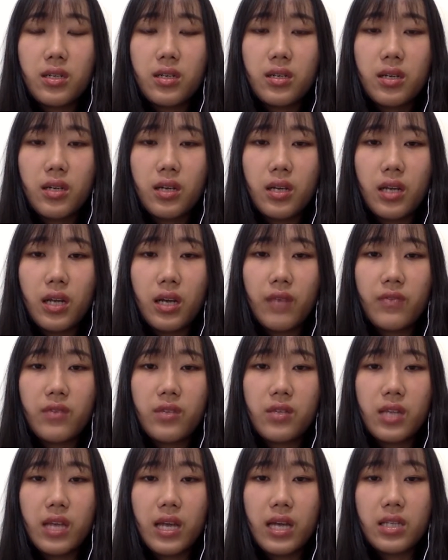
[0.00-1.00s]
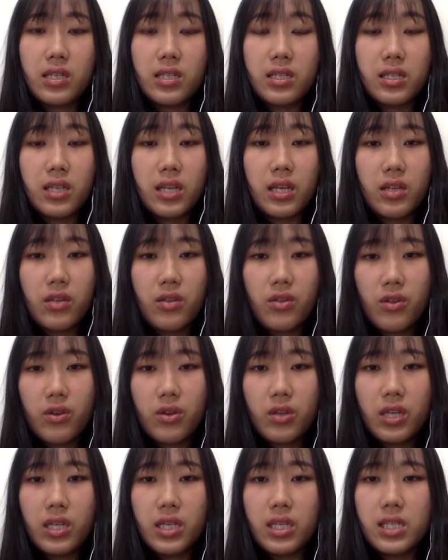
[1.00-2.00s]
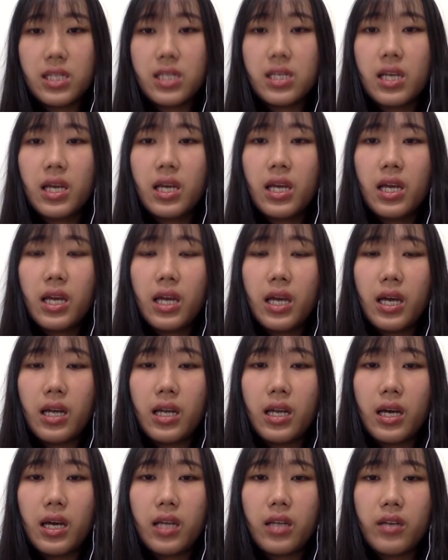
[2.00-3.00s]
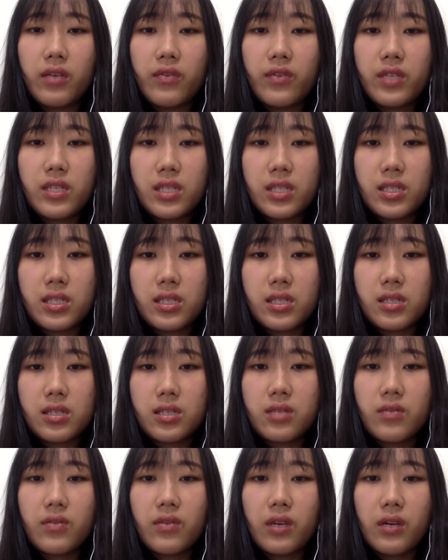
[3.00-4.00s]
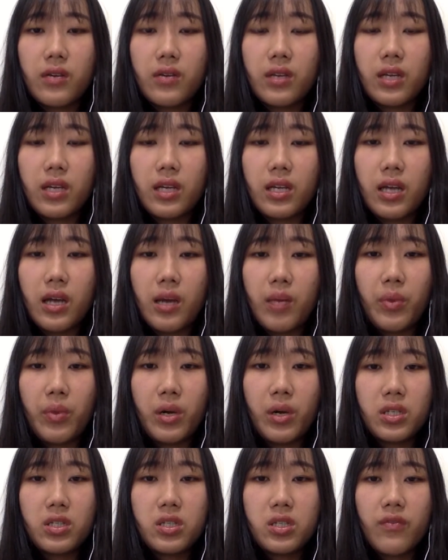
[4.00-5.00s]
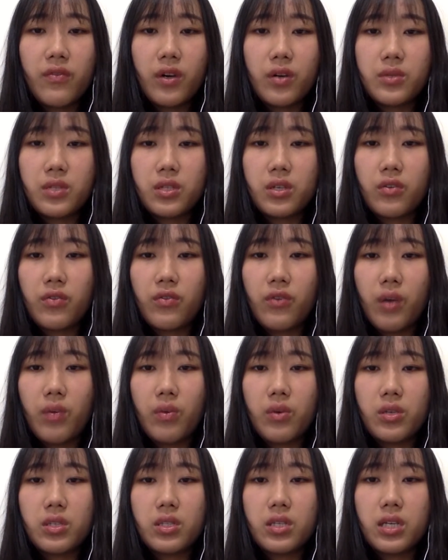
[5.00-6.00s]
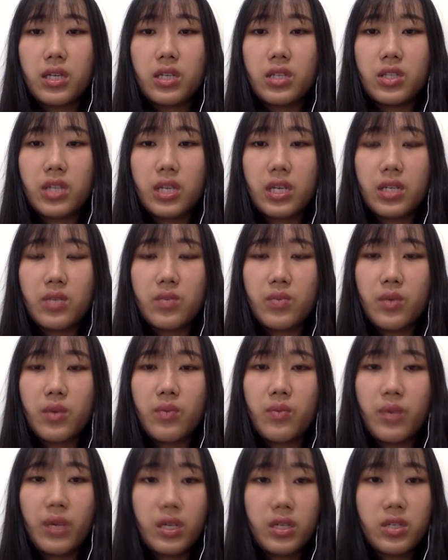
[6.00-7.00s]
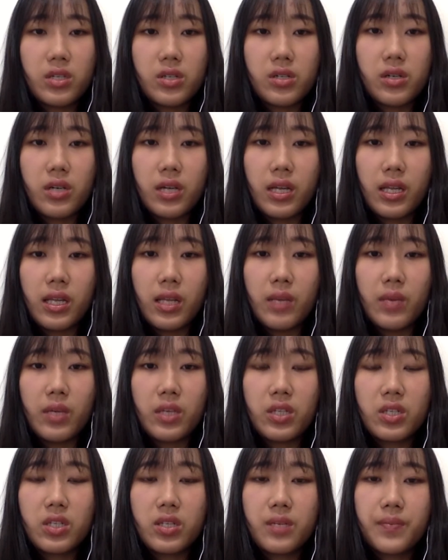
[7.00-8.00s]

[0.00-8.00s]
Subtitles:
And after that, in 1930s, and other physicists found that a bunch of optical fibers can transmit picture and image.